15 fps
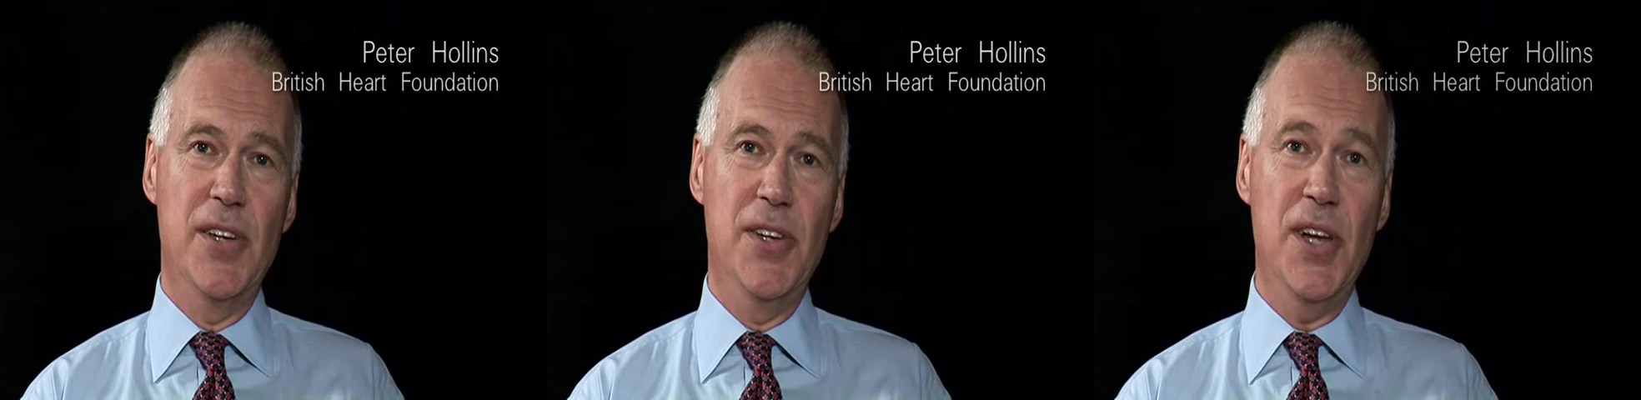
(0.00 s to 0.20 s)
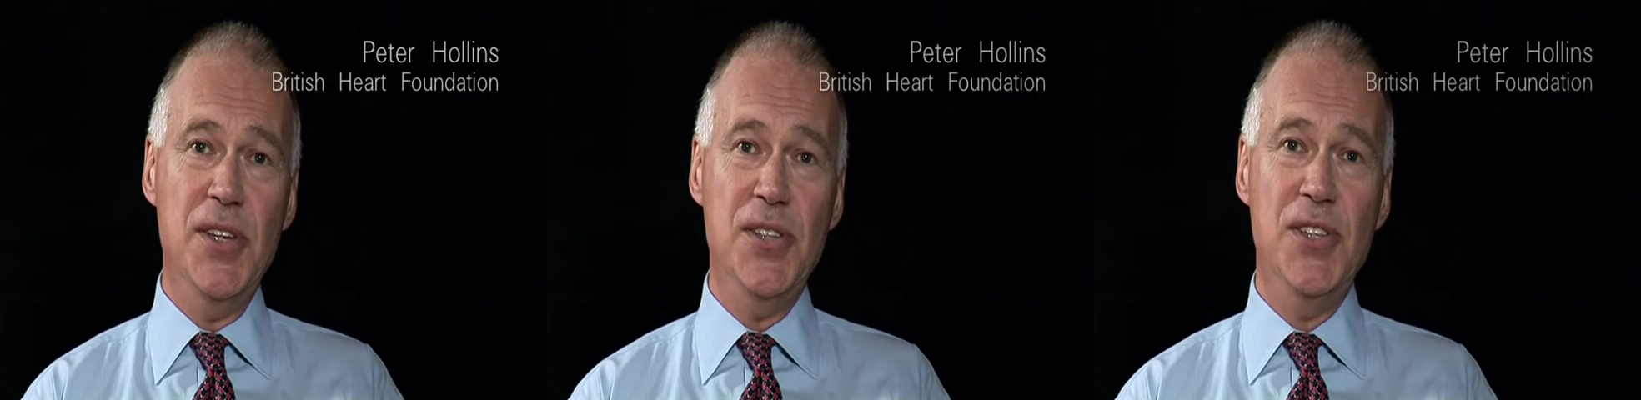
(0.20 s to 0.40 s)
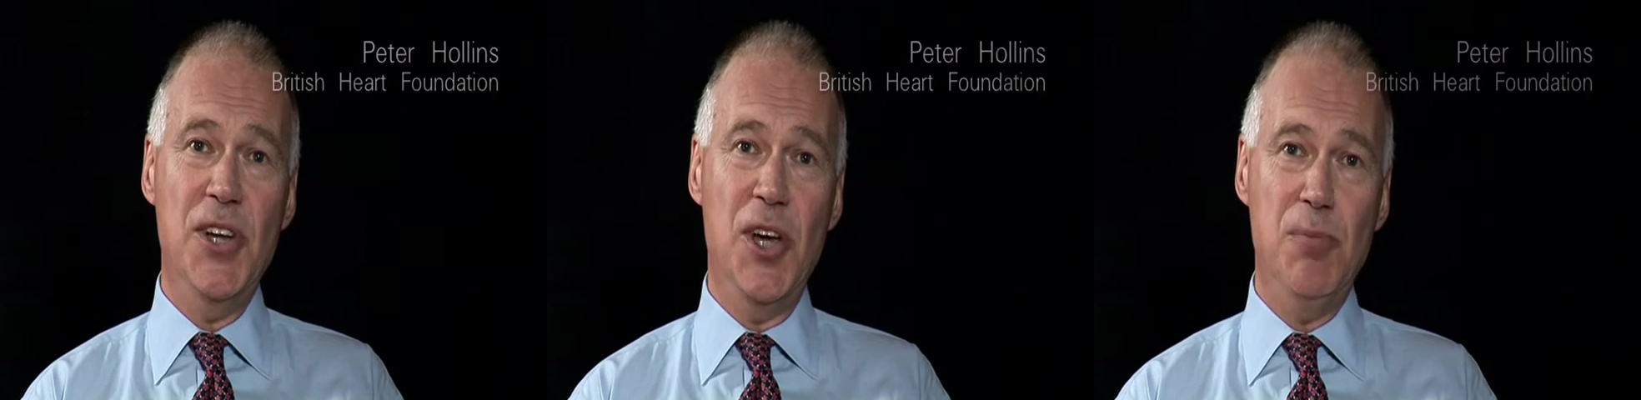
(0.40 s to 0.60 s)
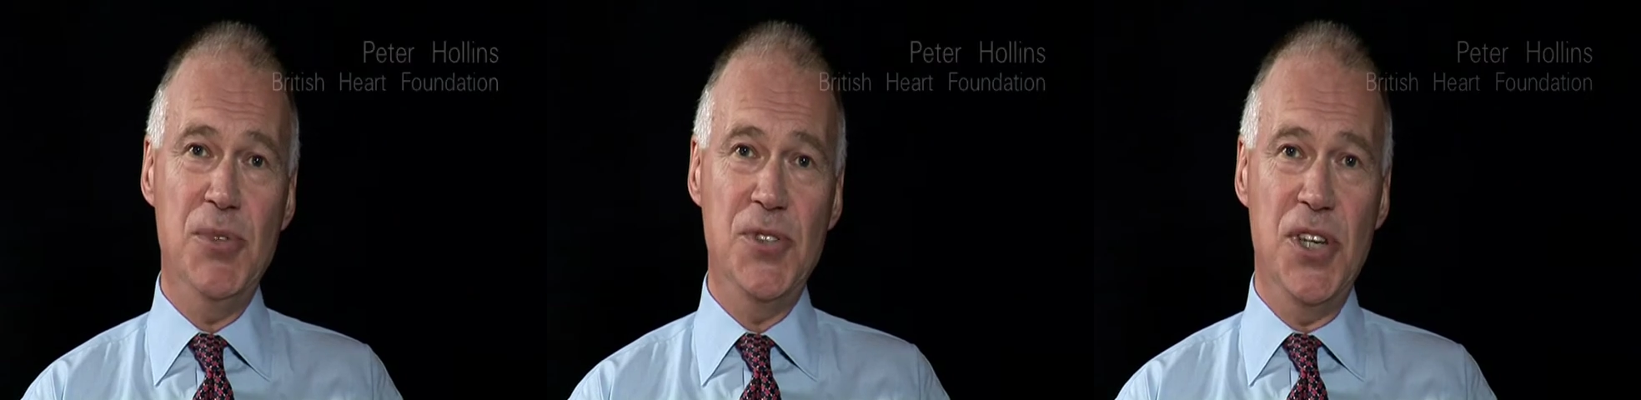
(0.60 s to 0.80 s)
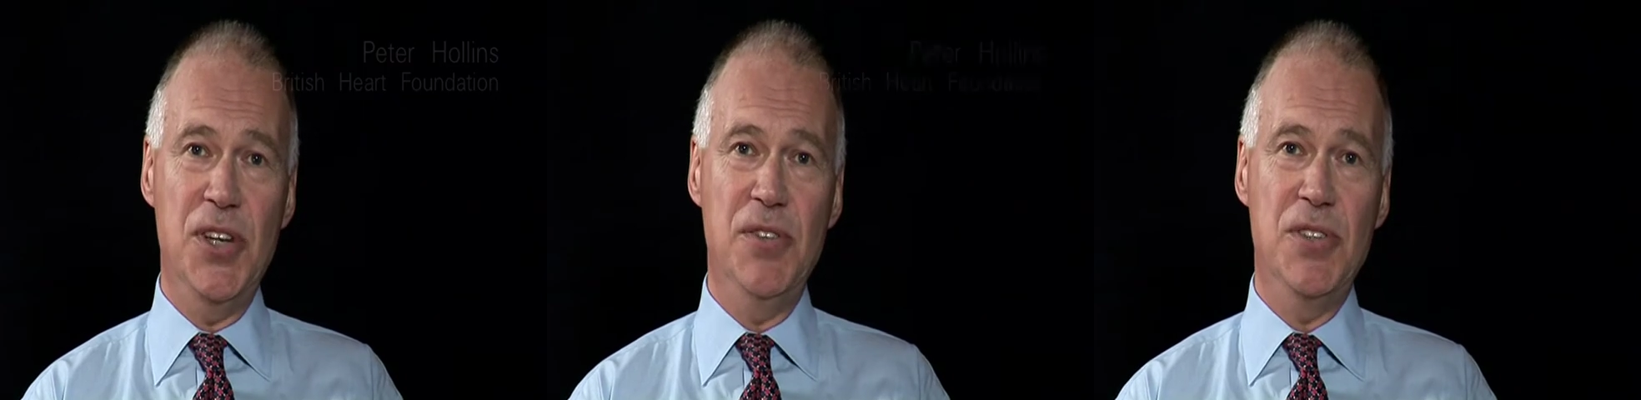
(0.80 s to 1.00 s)

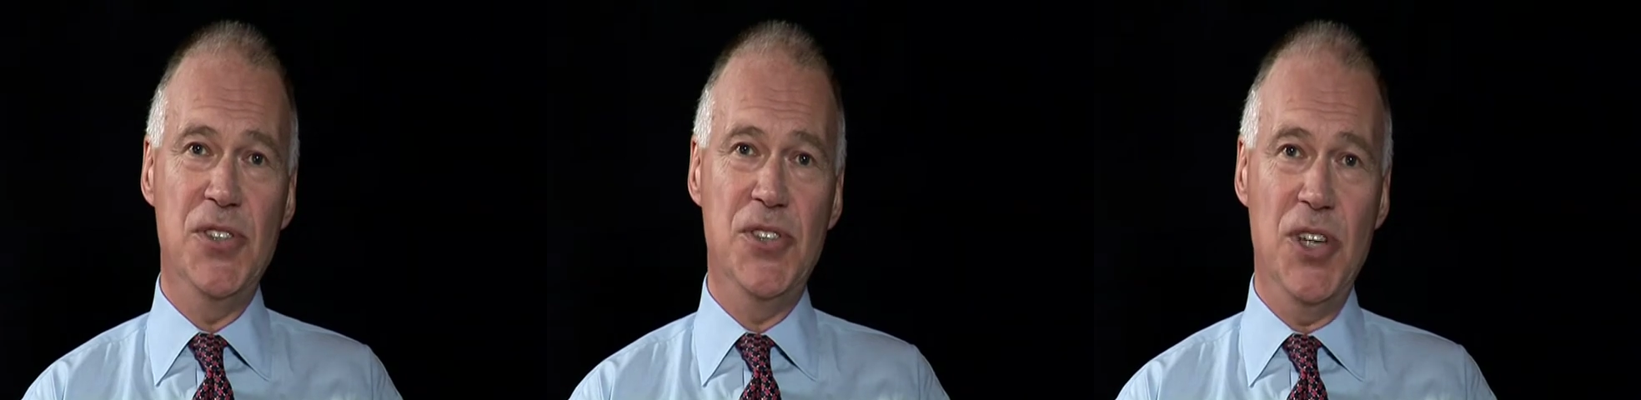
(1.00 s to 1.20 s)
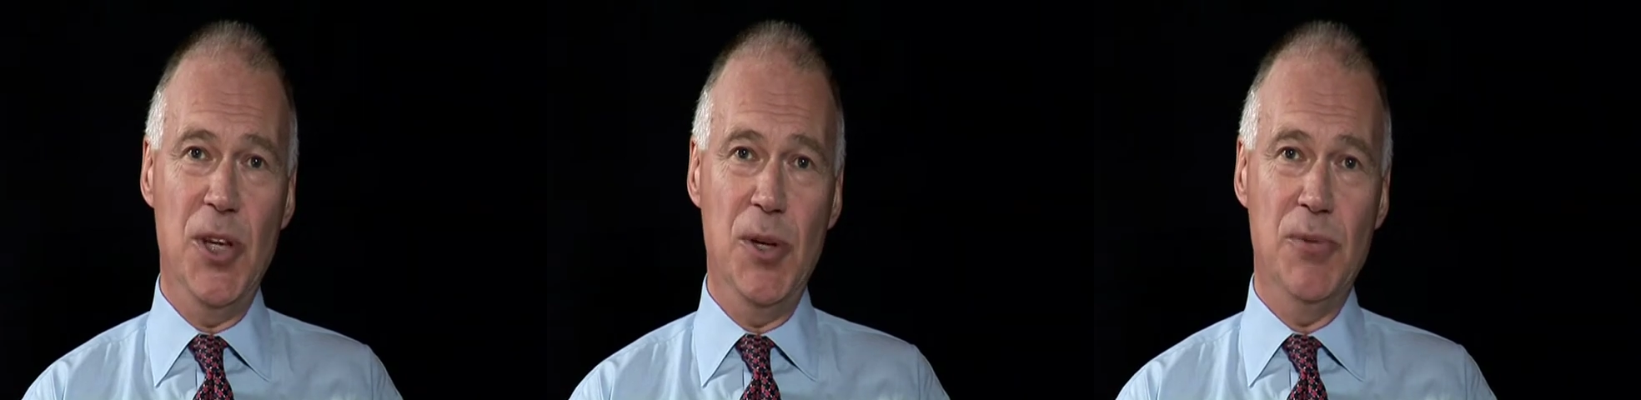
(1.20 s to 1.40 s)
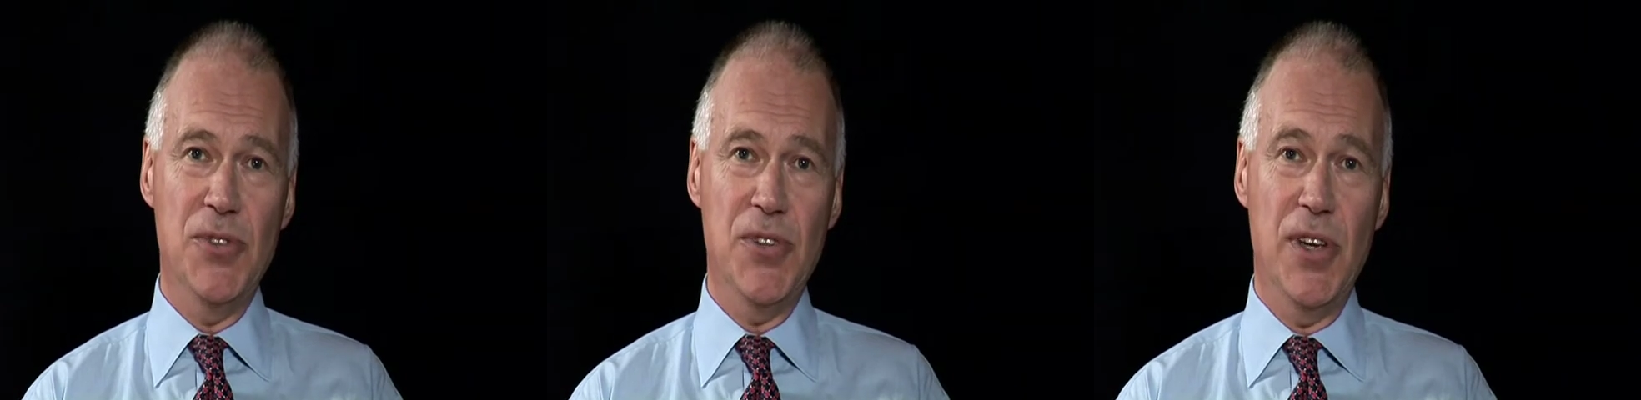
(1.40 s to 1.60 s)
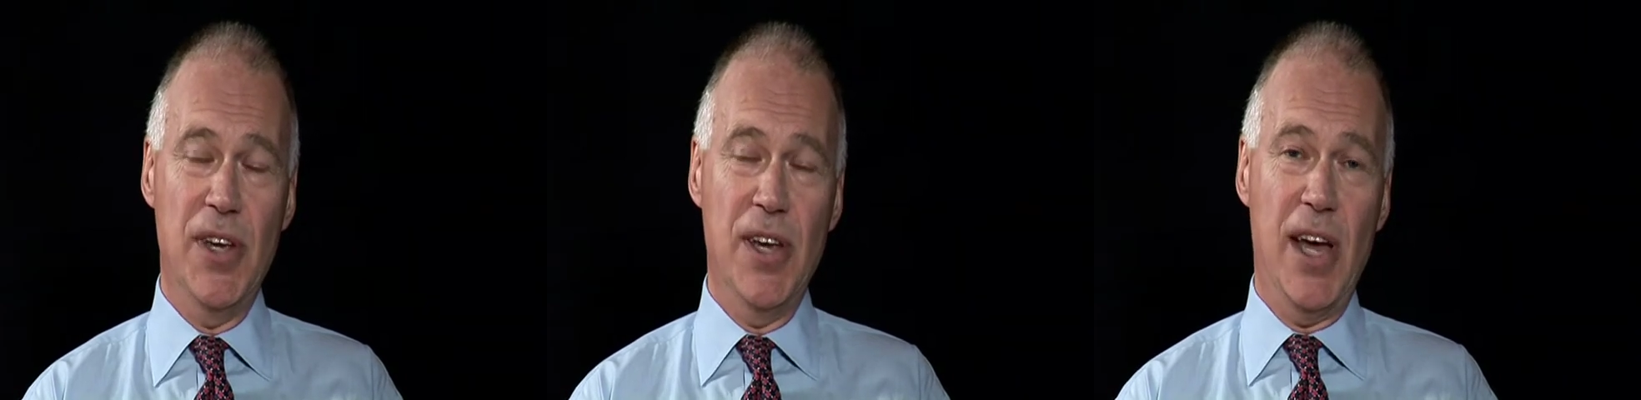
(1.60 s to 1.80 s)
99% of its genes